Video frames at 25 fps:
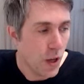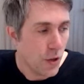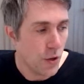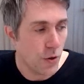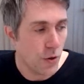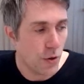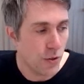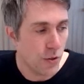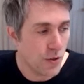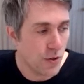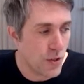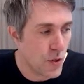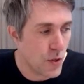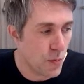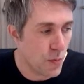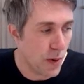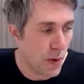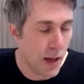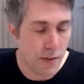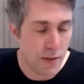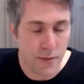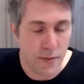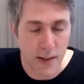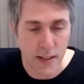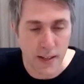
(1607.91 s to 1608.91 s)
You can
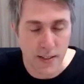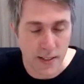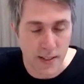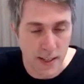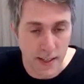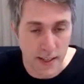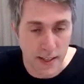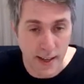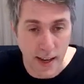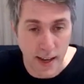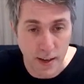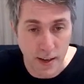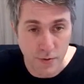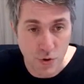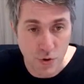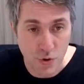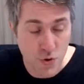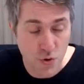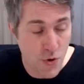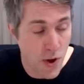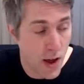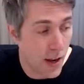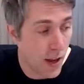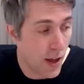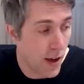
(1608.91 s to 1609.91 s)
display things in a kind of
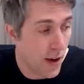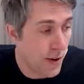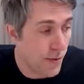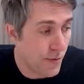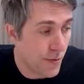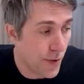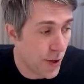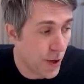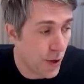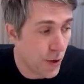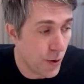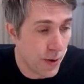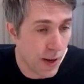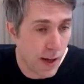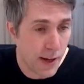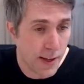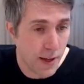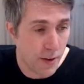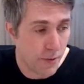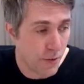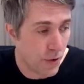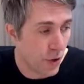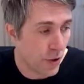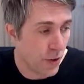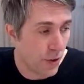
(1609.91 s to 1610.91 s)
Trello view
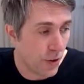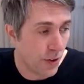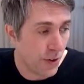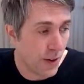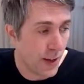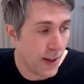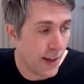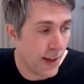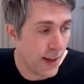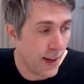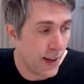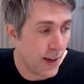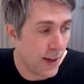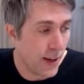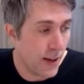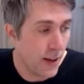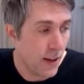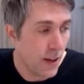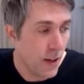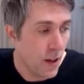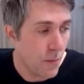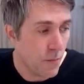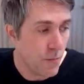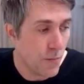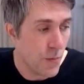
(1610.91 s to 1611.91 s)
like you've got on here,
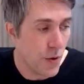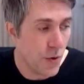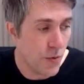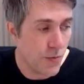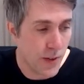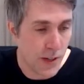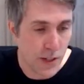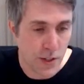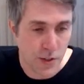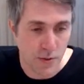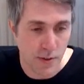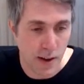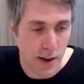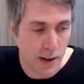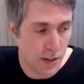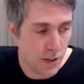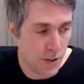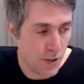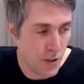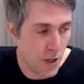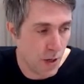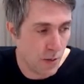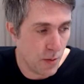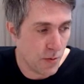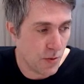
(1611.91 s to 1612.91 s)
move things around
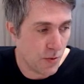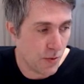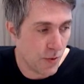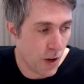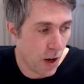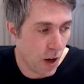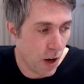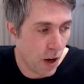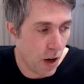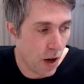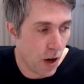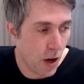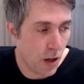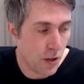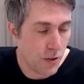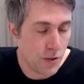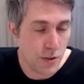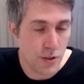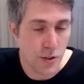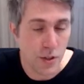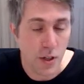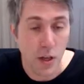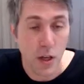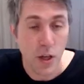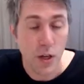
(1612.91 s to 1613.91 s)
in terms of
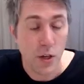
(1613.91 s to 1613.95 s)
cards.